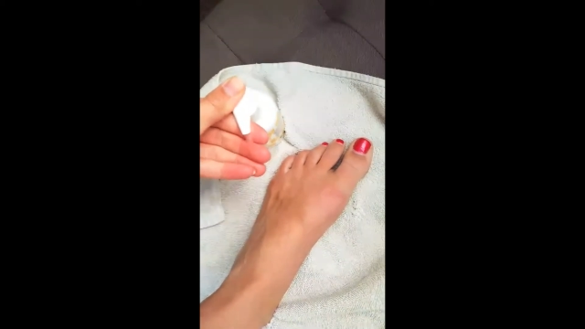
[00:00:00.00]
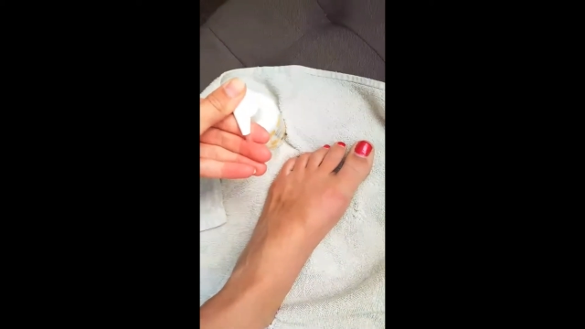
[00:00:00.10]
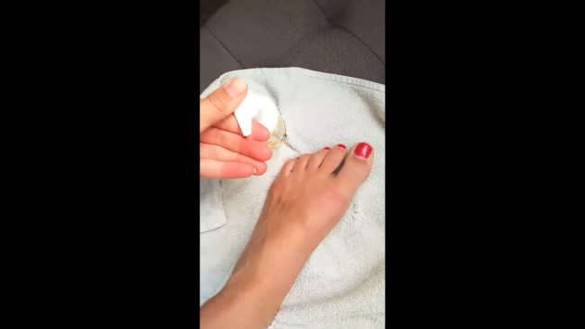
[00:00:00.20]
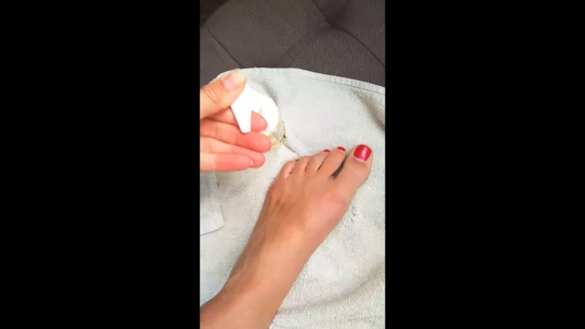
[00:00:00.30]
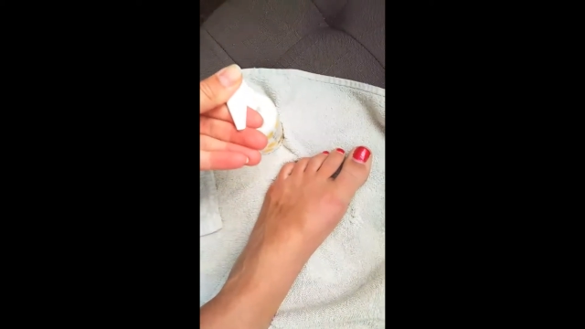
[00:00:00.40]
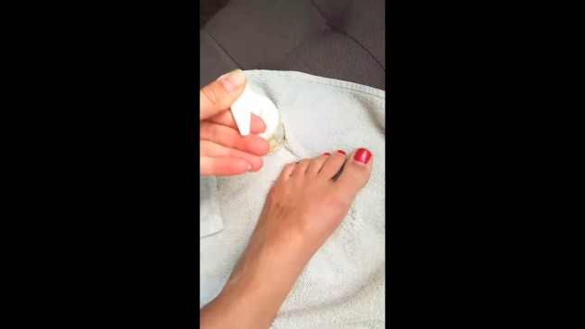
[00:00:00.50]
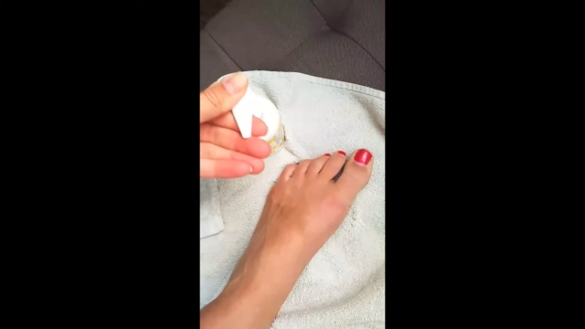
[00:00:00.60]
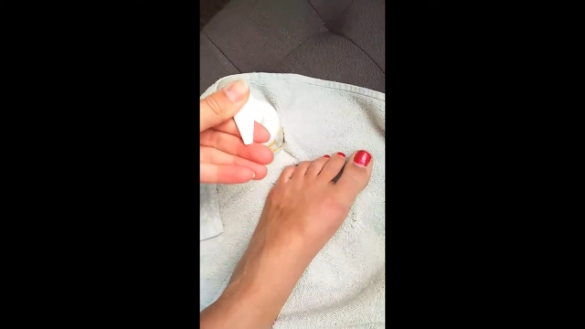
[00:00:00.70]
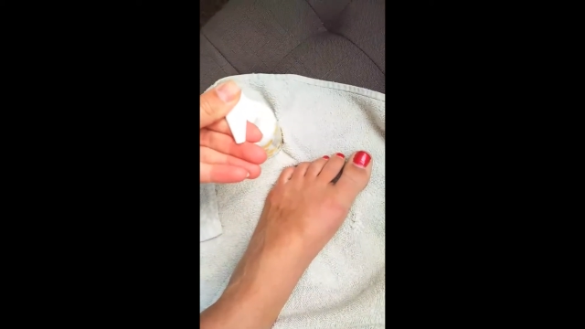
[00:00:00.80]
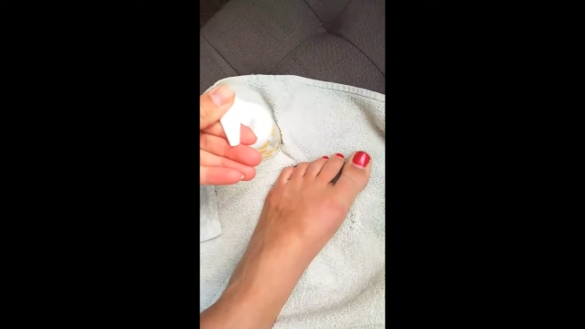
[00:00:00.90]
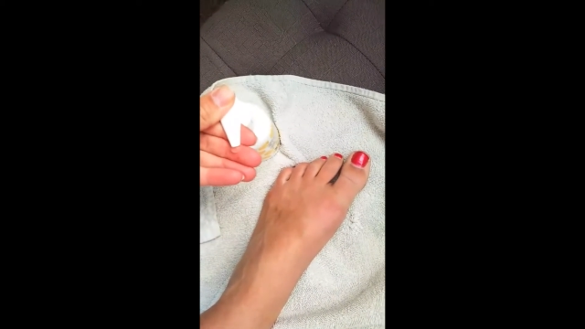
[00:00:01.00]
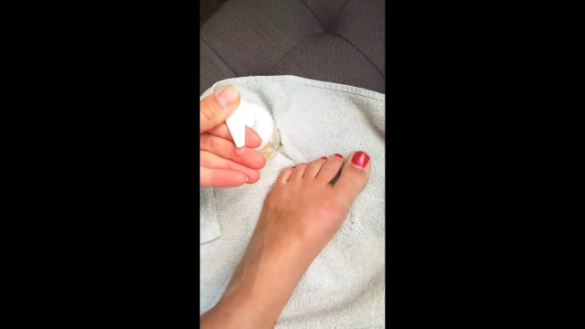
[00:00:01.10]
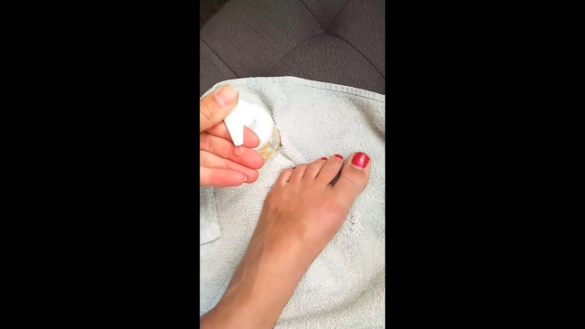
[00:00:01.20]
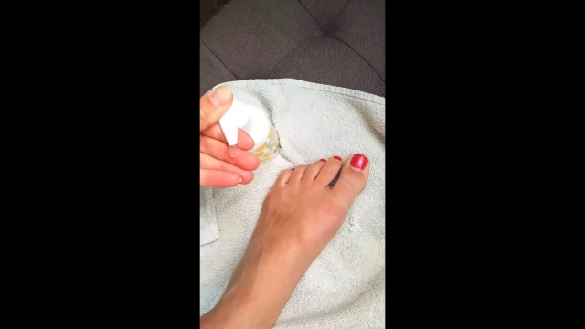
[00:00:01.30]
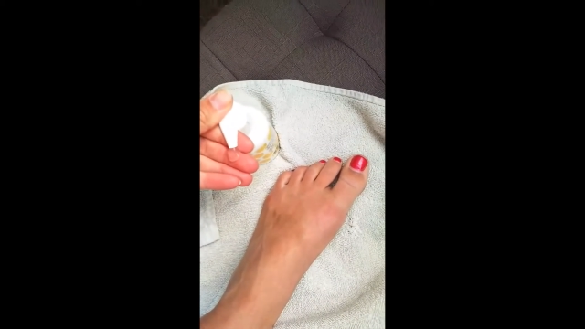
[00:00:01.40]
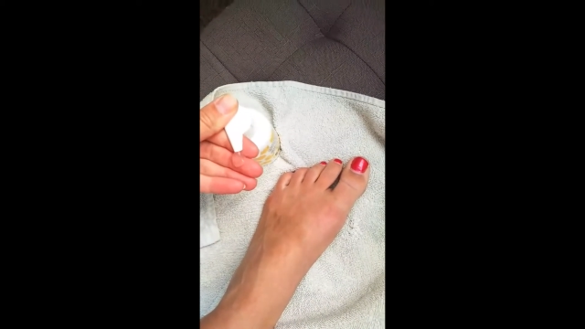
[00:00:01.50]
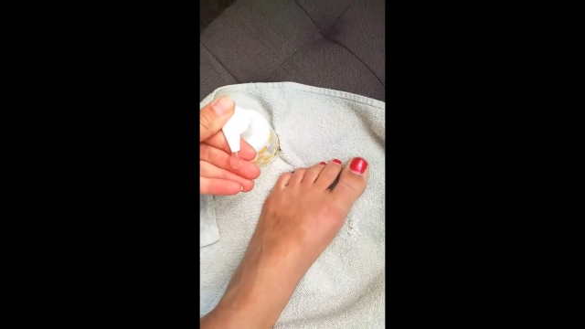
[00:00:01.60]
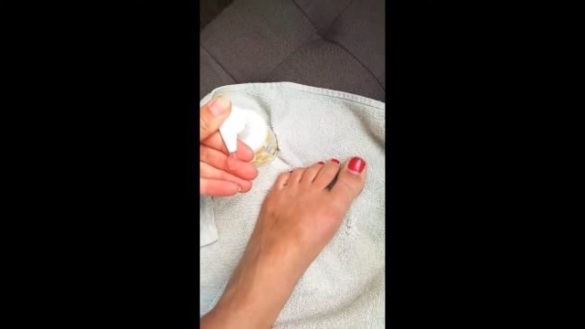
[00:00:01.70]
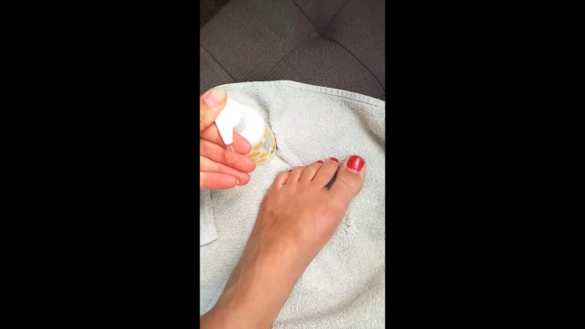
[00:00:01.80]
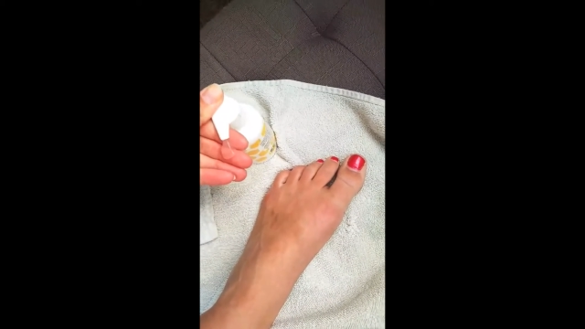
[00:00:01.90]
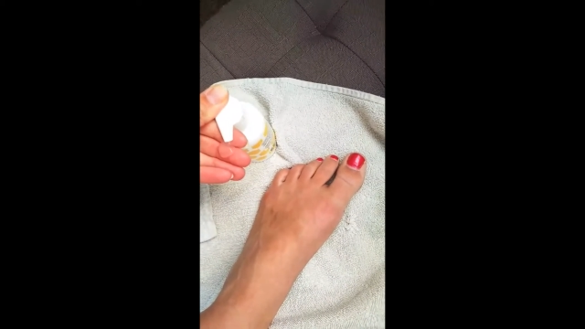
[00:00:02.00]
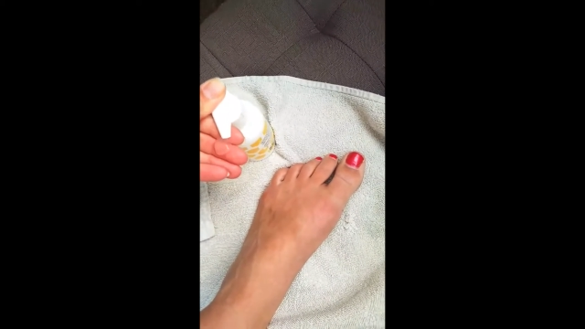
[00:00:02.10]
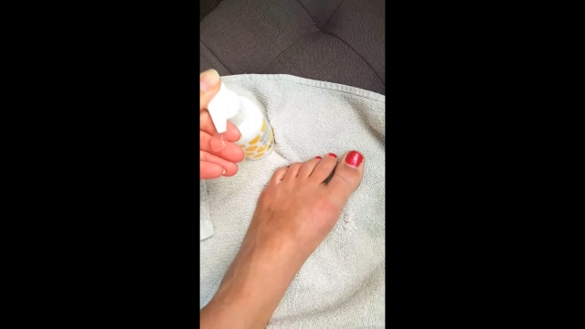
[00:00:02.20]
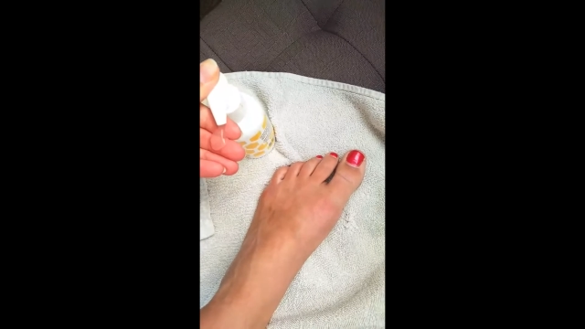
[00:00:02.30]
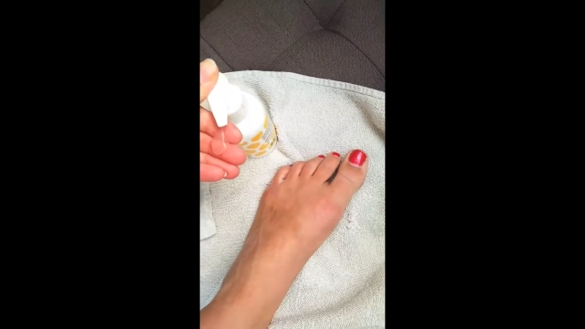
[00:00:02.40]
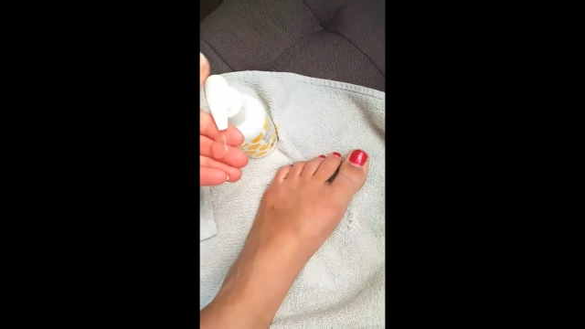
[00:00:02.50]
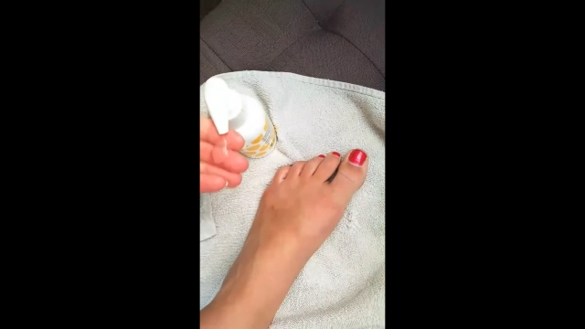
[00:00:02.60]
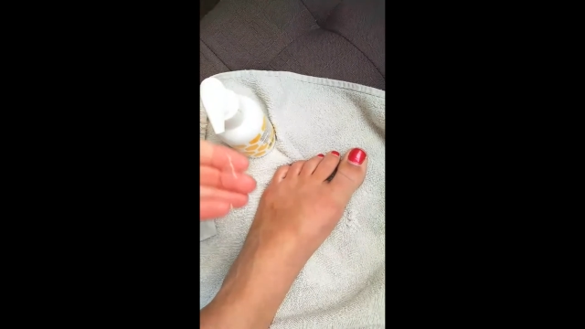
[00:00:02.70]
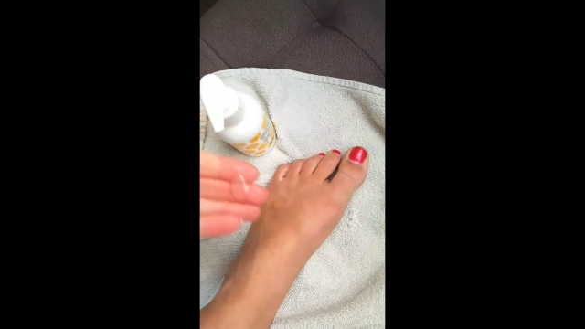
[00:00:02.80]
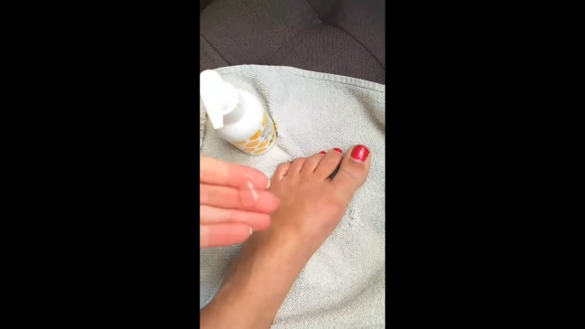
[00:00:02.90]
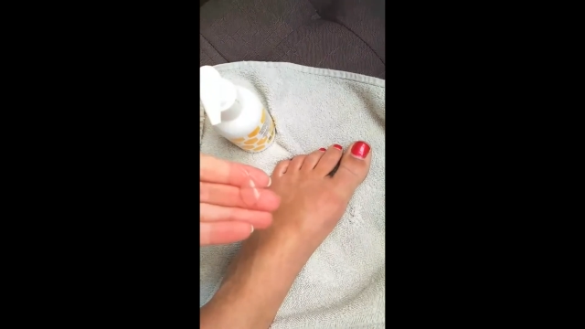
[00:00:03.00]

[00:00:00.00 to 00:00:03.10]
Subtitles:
[unreadable: no face in view]